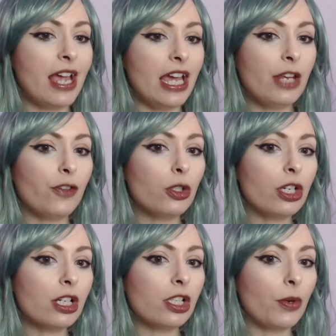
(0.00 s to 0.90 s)
And if you
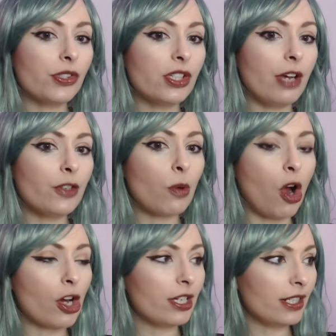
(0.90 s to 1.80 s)
look close enough, you
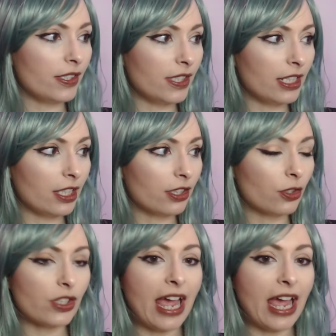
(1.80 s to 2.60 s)
are going to see that there's